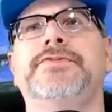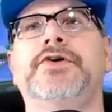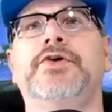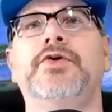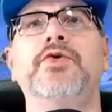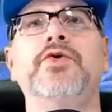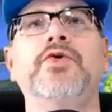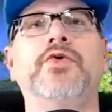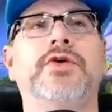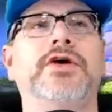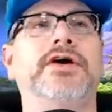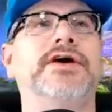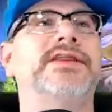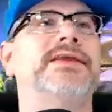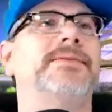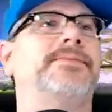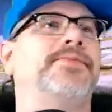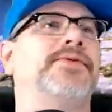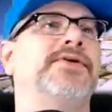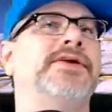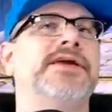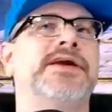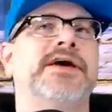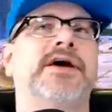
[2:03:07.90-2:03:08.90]
Ooh, look at the
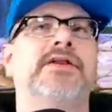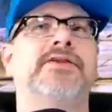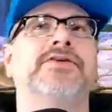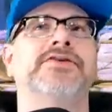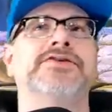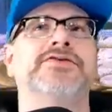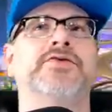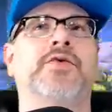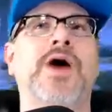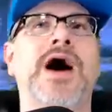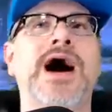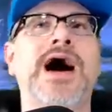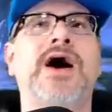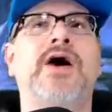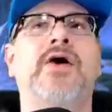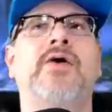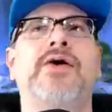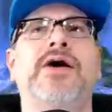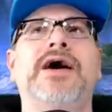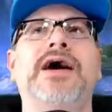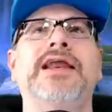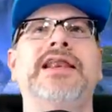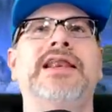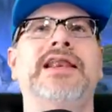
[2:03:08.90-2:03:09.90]
pretty colors. Wow,
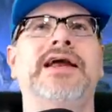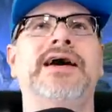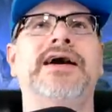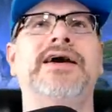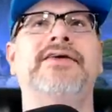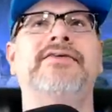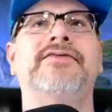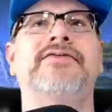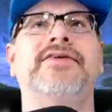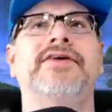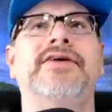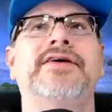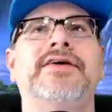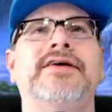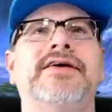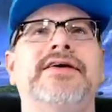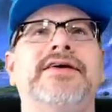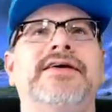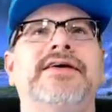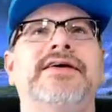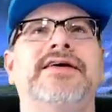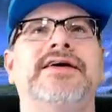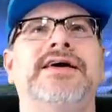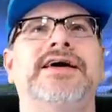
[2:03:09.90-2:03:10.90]
I love.
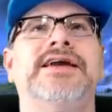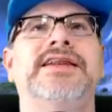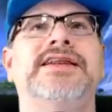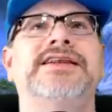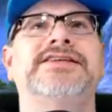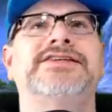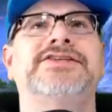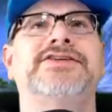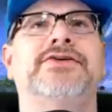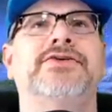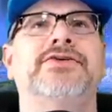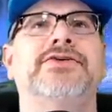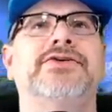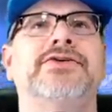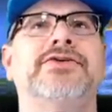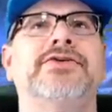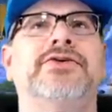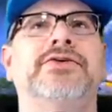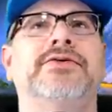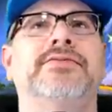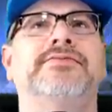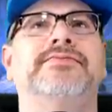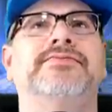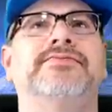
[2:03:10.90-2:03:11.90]
That is so
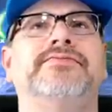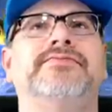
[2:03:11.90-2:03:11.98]
cool.